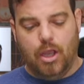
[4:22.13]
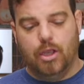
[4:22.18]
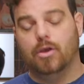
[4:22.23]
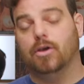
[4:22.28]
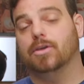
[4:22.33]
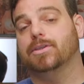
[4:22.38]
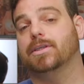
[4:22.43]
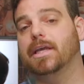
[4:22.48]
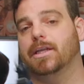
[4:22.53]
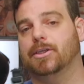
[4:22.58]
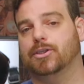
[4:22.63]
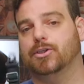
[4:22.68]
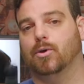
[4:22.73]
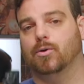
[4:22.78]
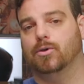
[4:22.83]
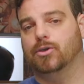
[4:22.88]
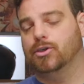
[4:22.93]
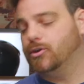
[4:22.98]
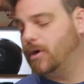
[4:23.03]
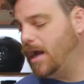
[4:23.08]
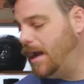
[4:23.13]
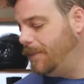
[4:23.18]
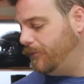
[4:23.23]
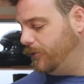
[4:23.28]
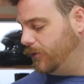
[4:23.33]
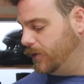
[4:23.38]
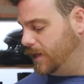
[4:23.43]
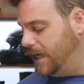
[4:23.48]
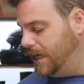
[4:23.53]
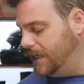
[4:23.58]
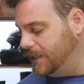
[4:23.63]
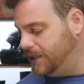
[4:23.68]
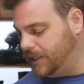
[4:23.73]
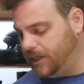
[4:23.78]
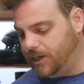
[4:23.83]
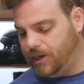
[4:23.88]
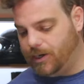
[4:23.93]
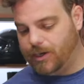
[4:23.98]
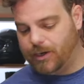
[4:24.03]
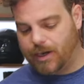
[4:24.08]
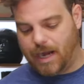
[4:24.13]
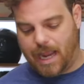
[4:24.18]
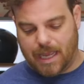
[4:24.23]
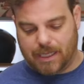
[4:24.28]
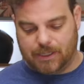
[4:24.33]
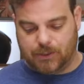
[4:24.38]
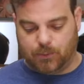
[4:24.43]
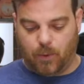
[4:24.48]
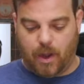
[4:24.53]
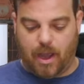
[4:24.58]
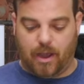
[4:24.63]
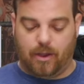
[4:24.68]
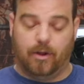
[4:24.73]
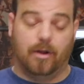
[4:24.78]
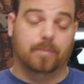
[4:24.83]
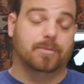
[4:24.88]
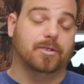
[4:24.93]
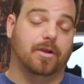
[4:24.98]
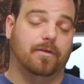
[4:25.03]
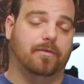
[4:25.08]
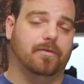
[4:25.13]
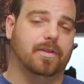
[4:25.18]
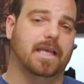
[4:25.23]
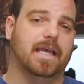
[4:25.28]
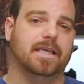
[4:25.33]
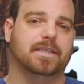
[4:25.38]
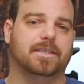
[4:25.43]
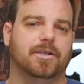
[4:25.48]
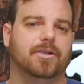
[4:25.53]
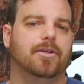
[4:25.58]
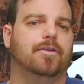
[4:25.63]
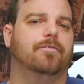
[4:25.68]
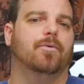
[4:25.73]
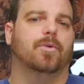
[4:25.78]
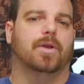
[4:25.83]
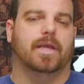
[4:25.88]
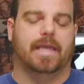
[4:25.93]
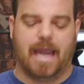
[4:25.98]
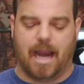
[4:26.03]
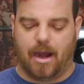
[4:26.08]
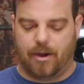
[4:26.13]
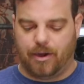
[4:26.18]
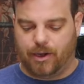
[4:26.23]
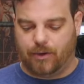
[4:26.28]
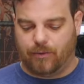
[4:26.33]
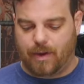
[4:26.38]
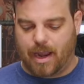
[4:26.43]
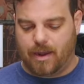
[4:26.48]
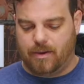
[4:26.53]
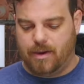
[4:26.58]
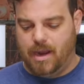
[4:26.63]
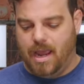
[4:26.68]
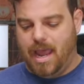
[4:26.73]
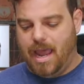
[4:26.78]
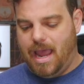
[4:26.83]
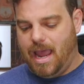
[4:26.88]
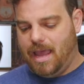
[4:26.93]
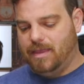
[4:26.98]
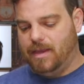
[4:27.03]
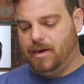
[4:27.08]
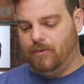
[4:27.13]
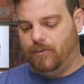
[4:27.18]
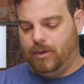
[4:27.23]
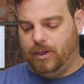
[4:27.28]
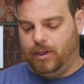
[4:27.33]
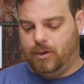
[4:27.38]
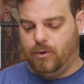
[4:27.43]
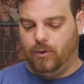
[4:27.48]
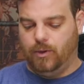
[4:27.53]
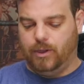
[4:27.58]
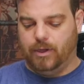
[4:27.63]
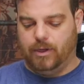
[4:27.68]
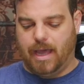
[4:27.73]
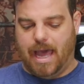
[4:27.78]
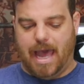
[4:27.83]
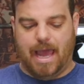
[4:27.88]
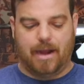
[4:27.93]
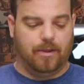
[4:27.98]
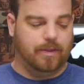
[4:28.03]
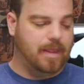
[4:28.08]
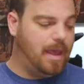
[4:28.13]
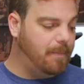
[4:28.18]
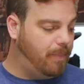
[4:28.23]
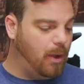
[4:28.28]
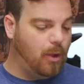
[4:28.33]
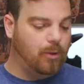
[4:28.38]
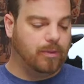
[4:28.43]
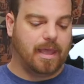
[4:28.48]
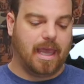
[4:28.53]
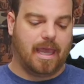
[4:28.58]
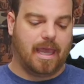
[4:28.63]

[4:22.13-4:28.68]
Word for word: You also get a shoulder strap for the interior as well, or I'm sorry, for the exterior, if you want to carry it around. And then a really cool little add-on that both